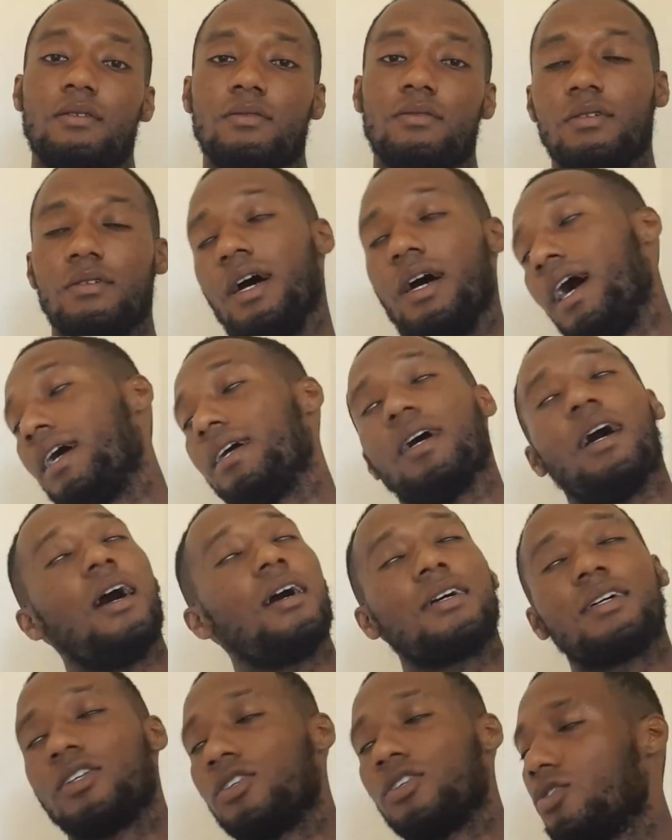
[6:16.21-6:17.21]
I, I
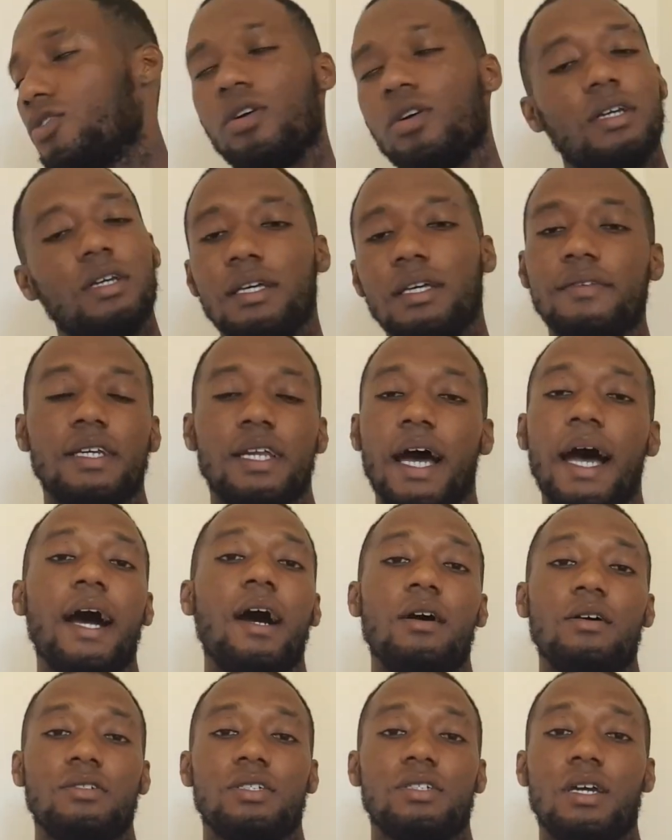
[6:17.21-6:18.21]
could not live in a
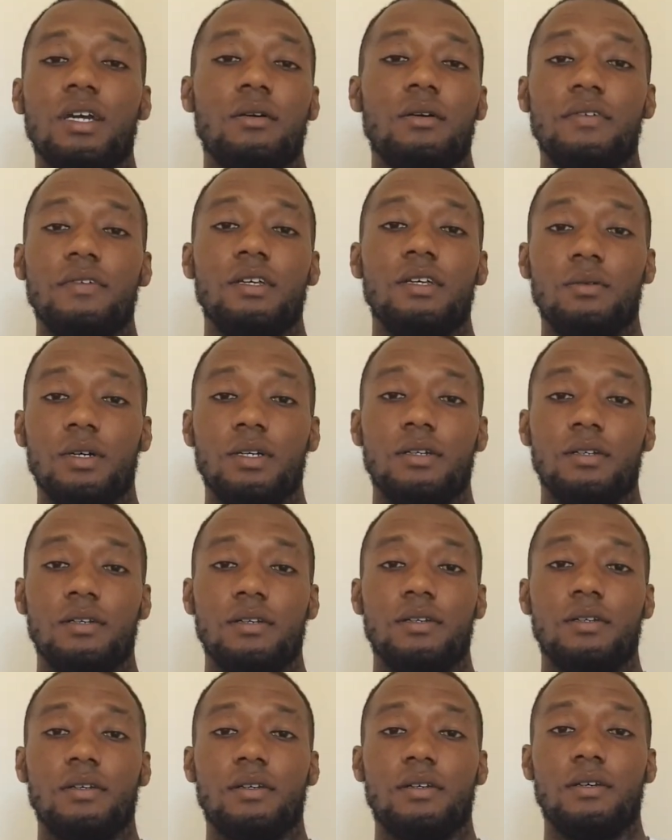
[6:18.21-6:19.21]
house share with anyone.
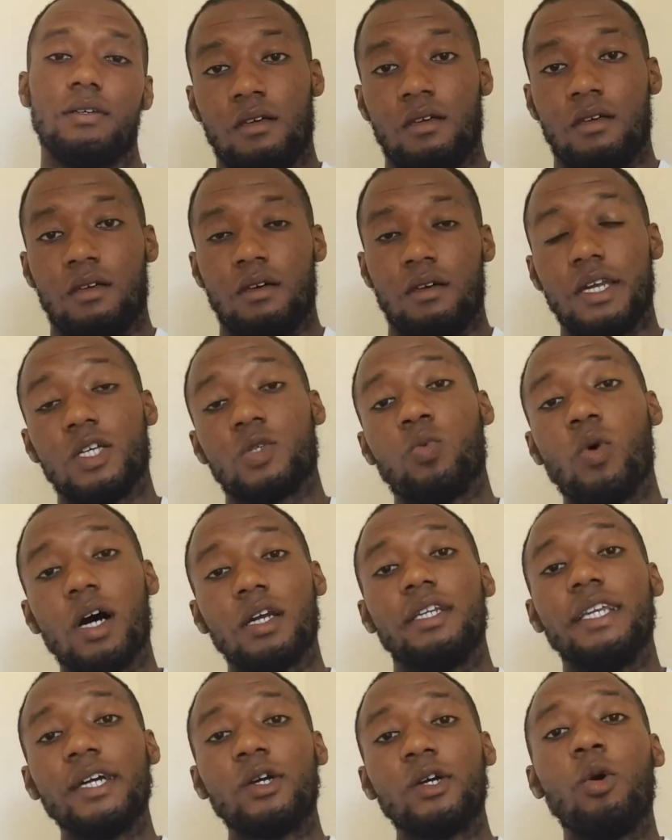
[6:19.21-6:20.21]
But there's
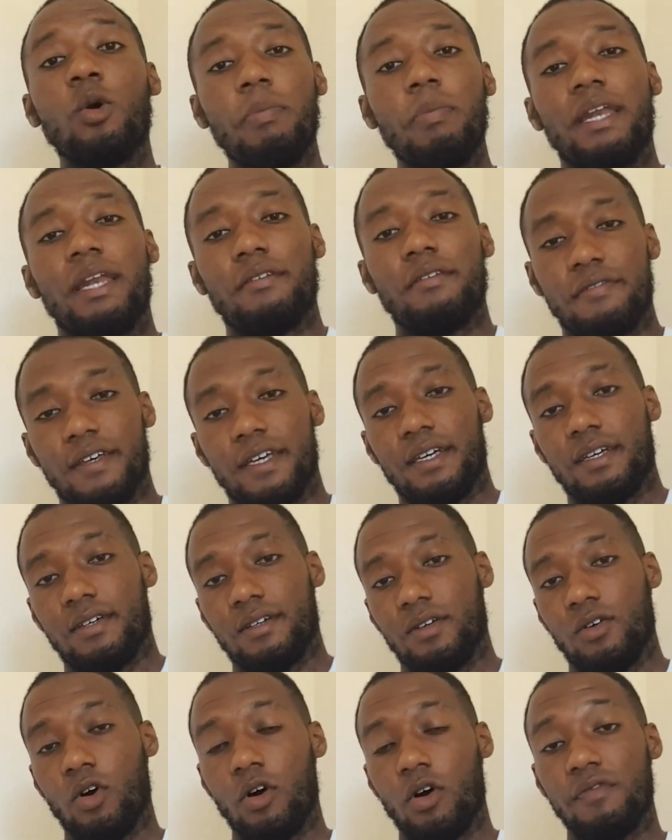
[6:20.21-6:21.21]
one little benefit
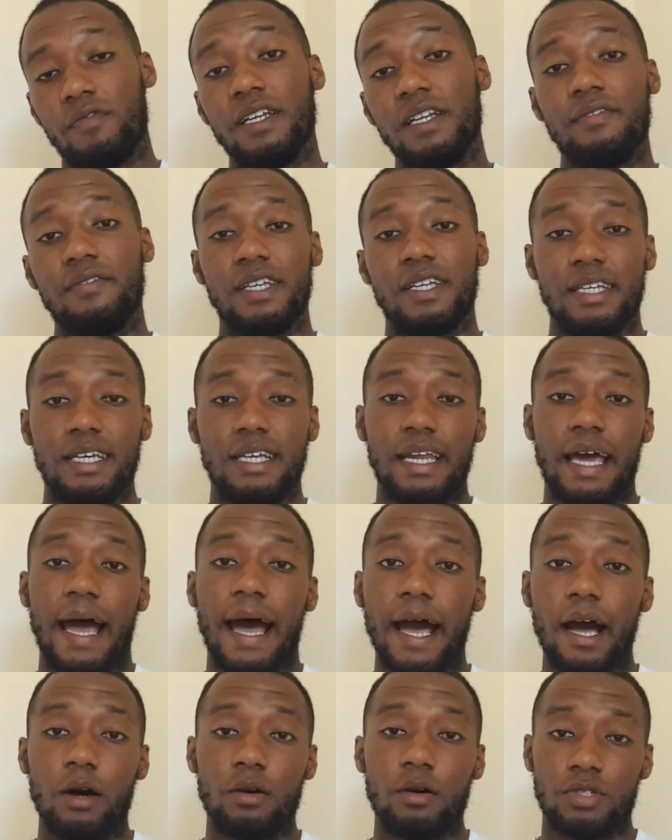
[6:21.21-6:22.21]
of living in a
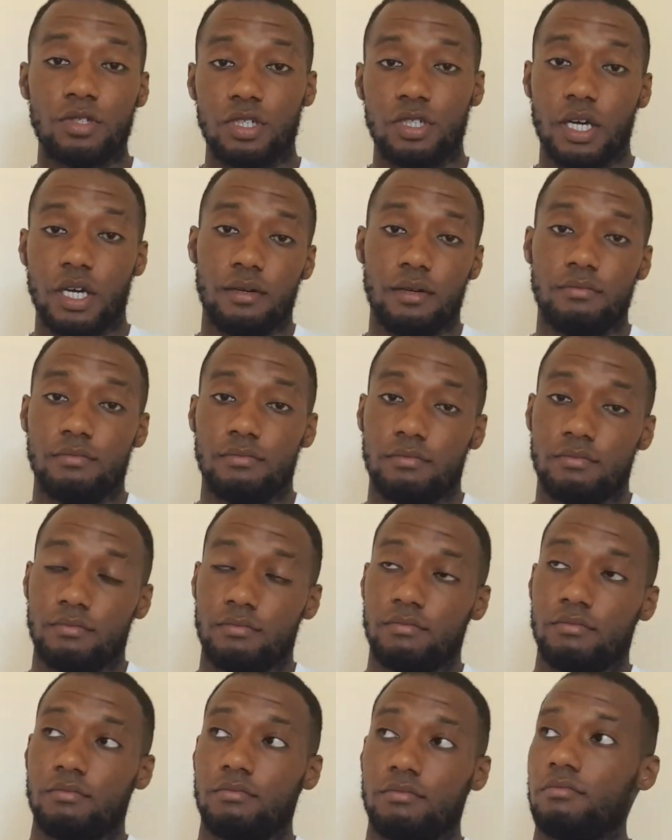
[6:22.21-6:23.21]
house share.
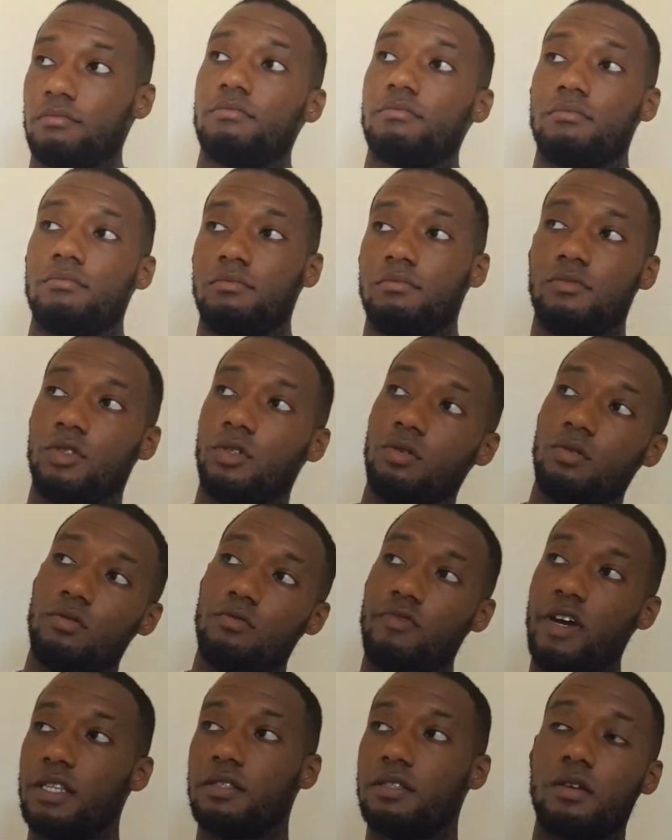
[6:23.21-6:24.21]
You
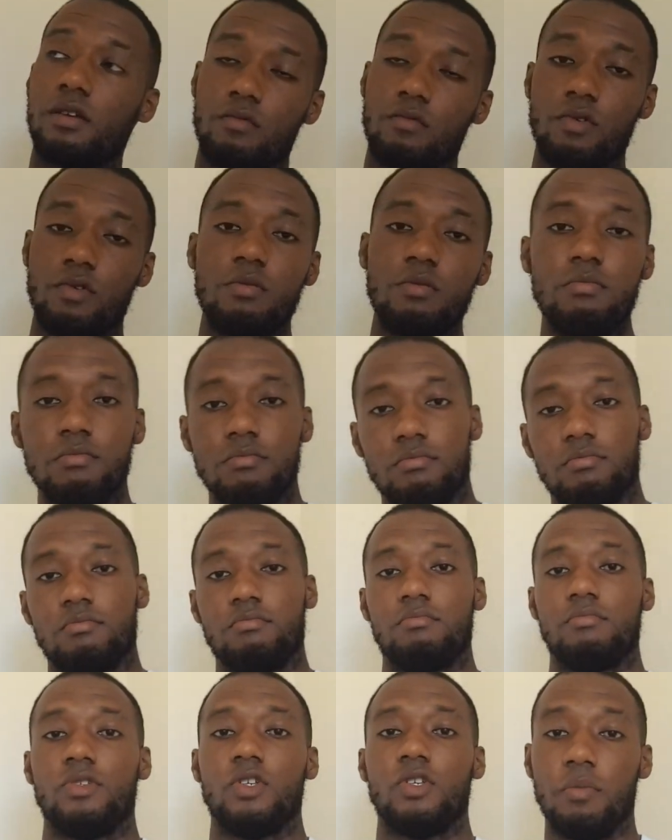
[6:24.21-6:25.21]
rent a room,
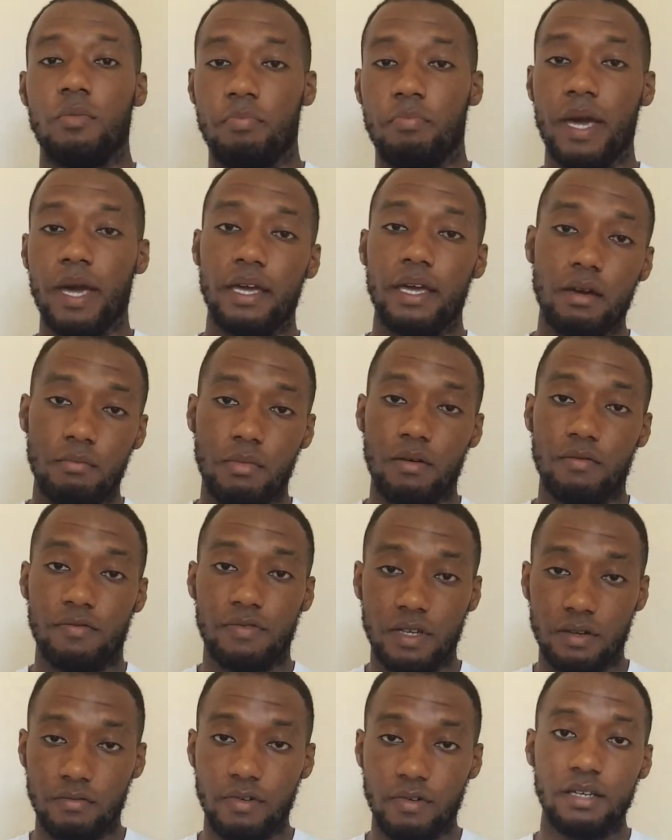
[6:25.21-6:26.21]
you pay your
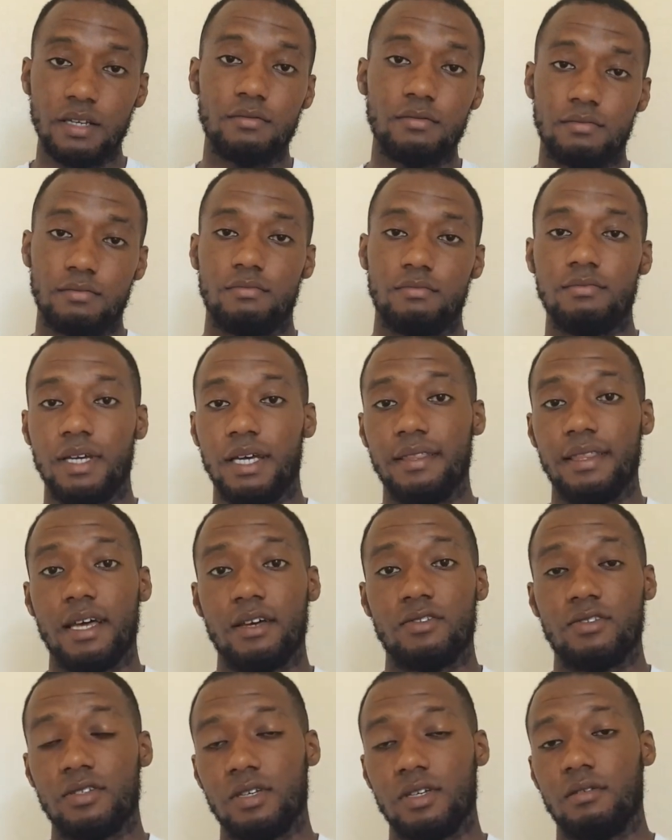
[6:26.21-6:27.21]
monthly rent, and
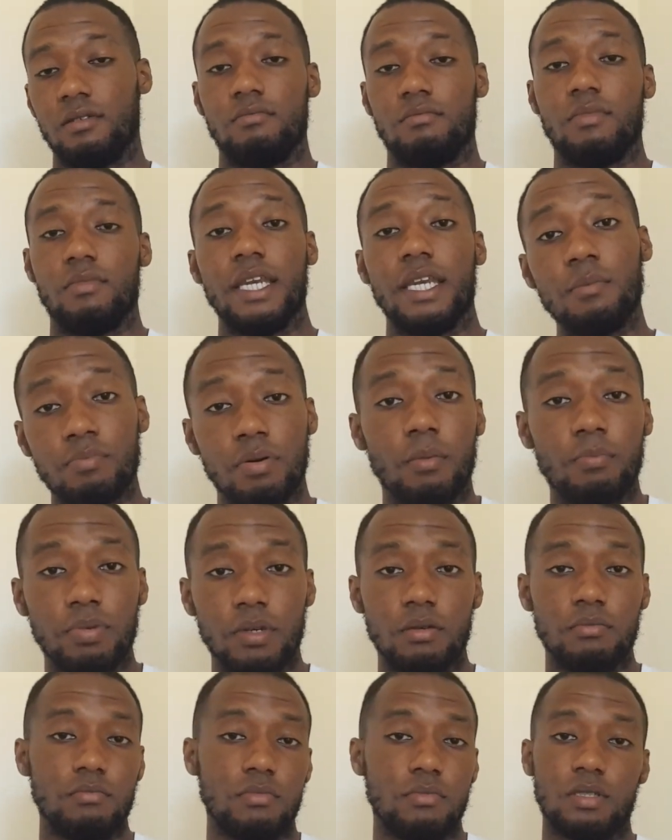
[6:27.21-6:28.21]
that's it. Any
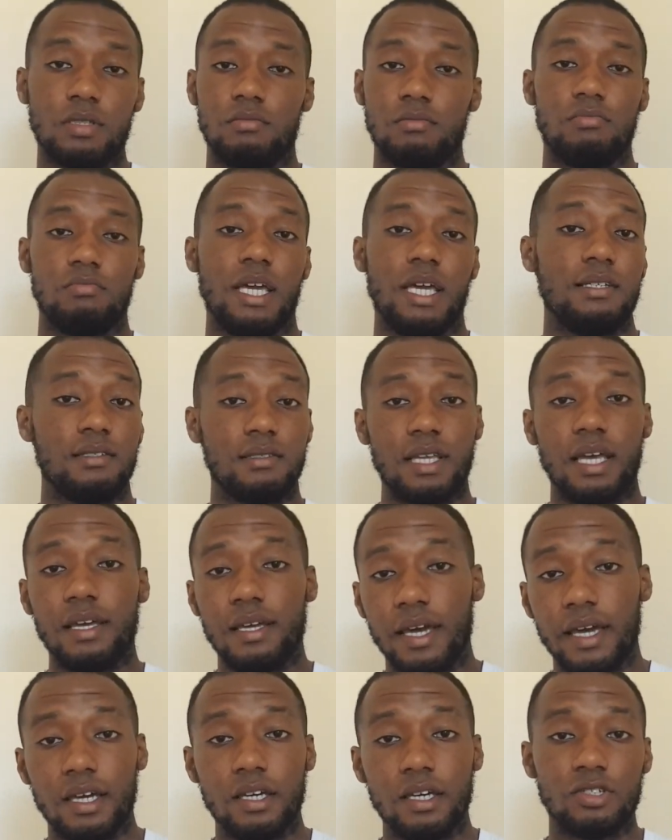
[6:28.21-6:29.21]
problems, the estate
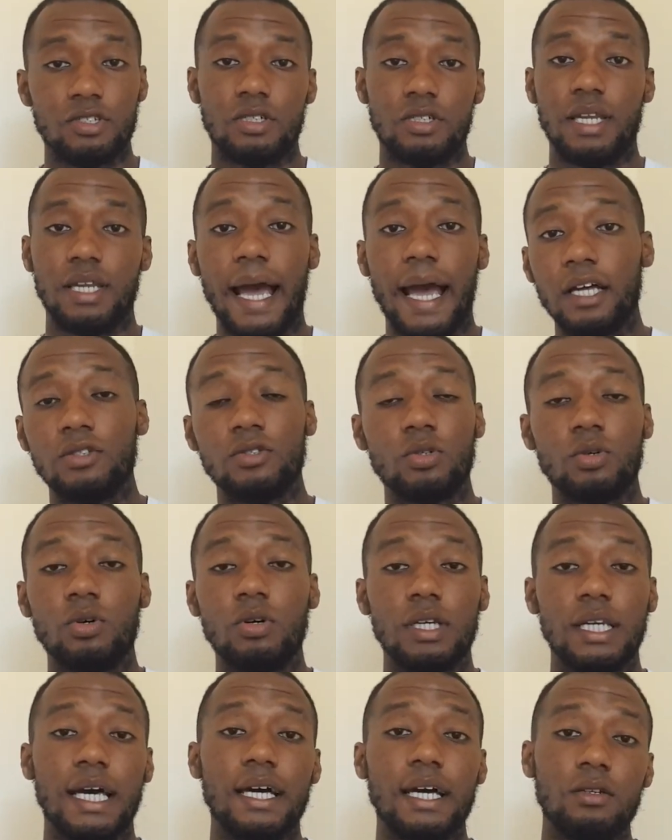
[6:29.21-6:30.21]
agent and or
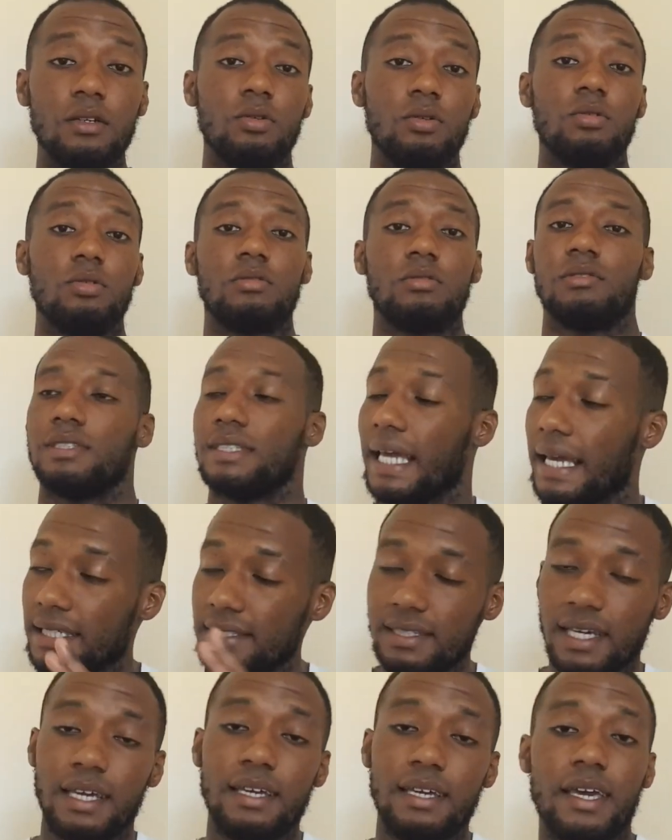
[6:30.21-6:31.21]
landlord, they
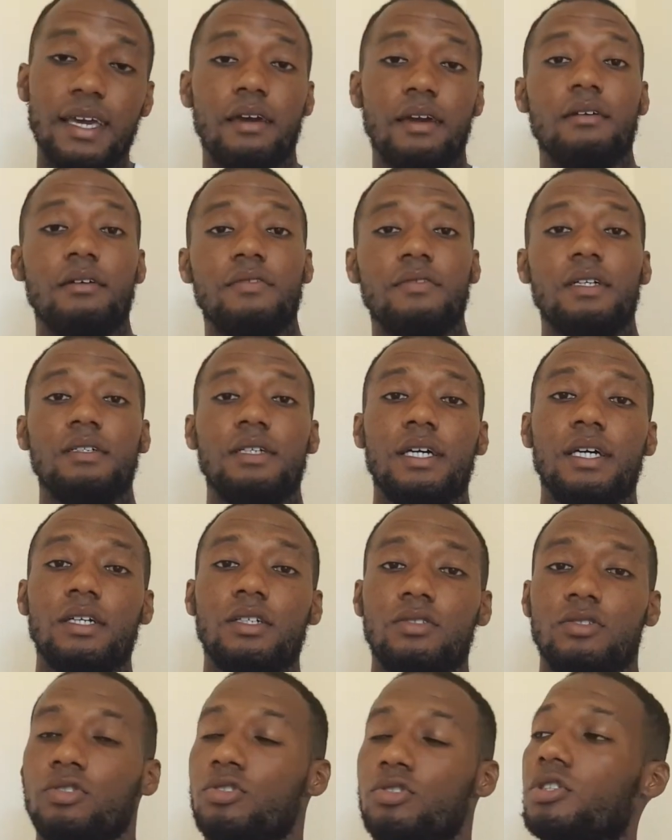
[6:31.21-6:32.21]
take care of it. Yeah,
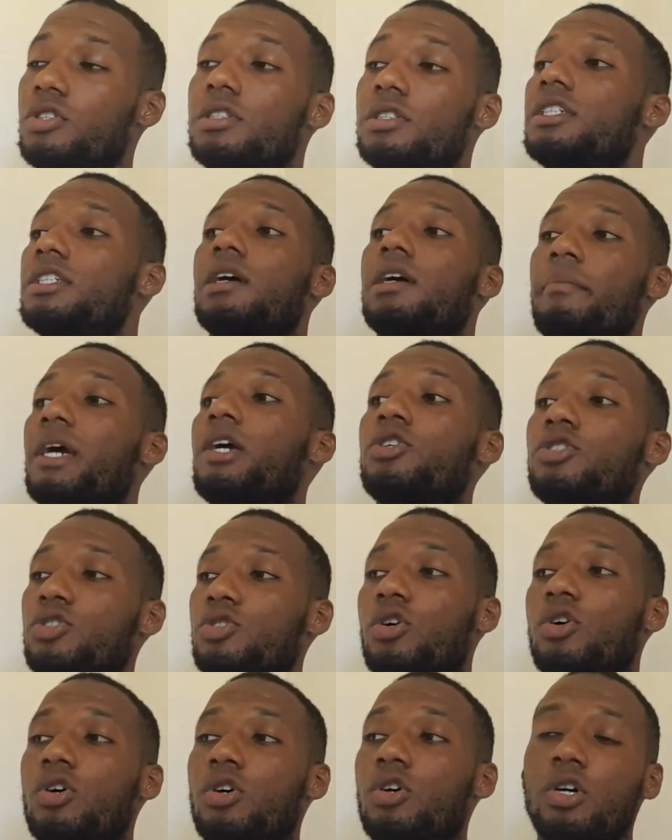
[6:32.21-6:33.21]
you just need to make
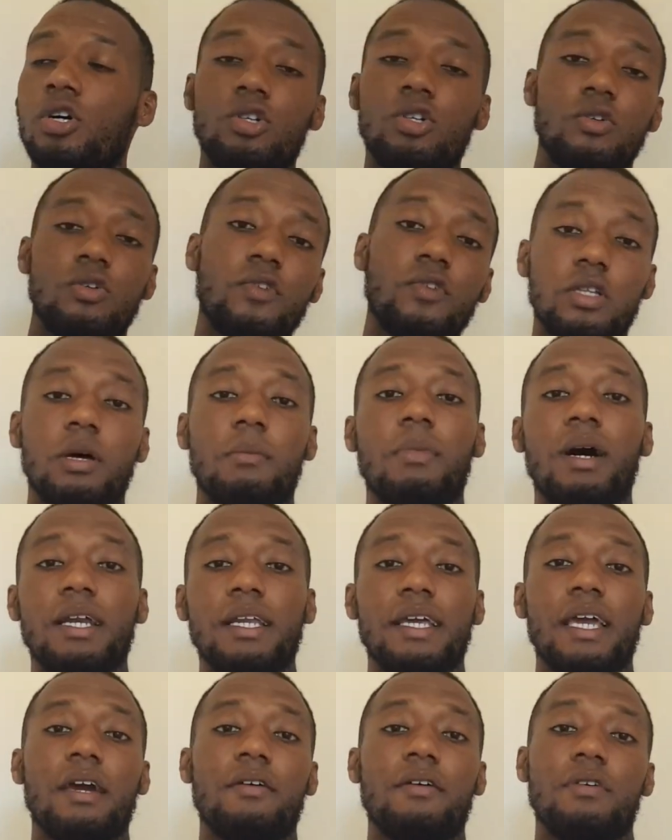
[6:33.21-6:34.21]
sure you've got the
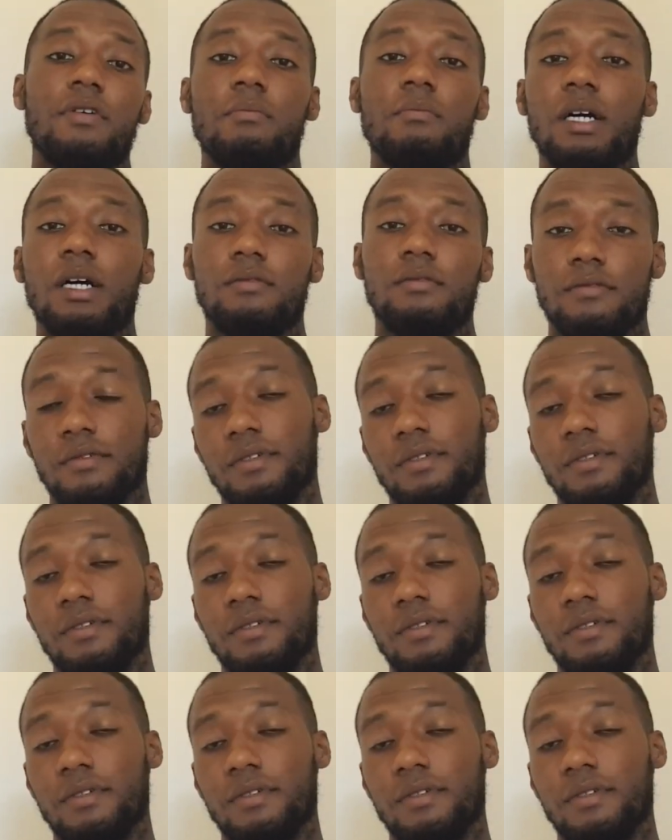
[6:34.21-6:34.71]
money every month